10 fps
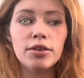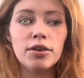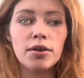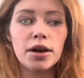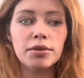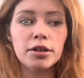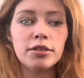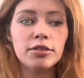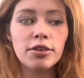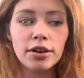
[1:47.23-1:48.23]
I
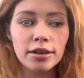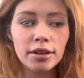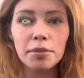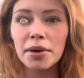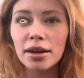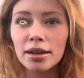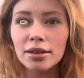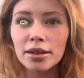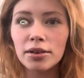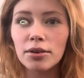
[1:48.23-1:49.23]
was starting to like panic a
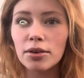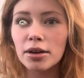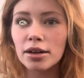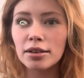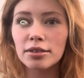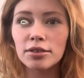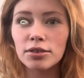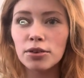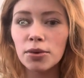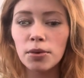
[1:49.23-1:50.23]
little because you
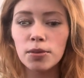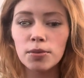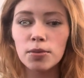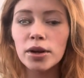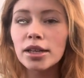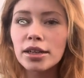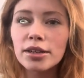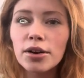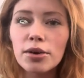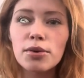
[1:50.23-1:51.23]
don't really
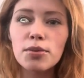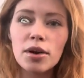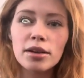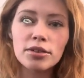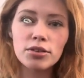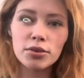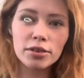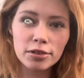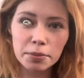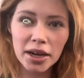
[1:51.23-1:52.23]
know what to
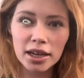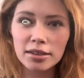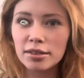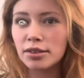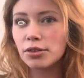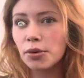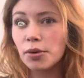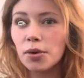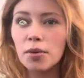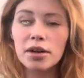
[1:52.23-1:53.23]
expect. You don't
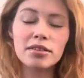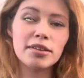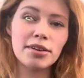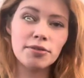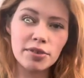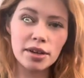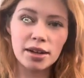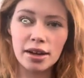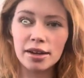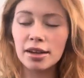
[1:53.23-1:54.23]
know what it's gonna feel
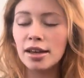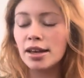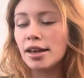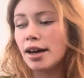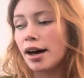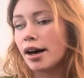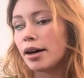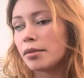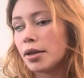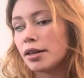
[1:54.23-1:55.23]
like.
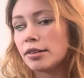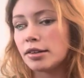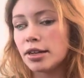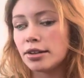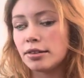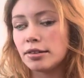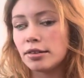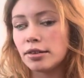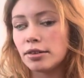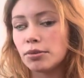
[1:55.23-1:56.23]
It's
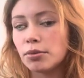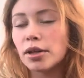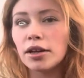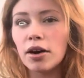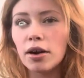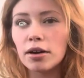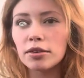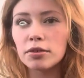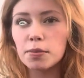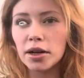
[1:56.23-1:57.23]
just really hard,
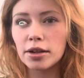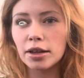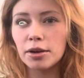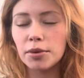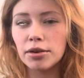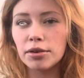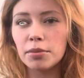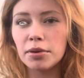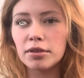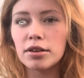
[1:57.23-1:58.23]
especially when you're in a
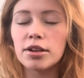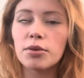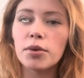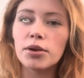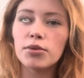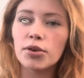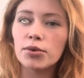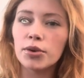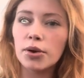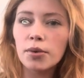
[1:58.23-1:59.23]
position where you
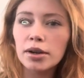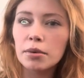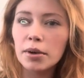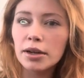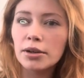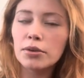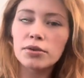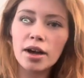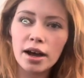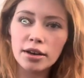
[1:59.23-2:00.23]
don't know anybody who's
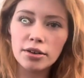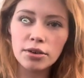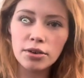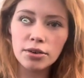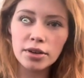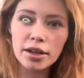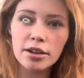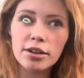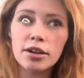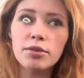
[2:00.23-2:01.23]
had an
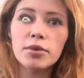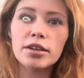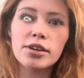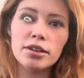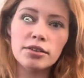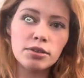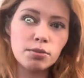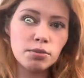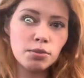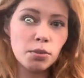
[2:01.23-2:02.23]
enucleation, which is
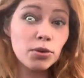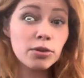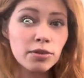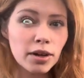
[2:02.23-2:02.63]
most of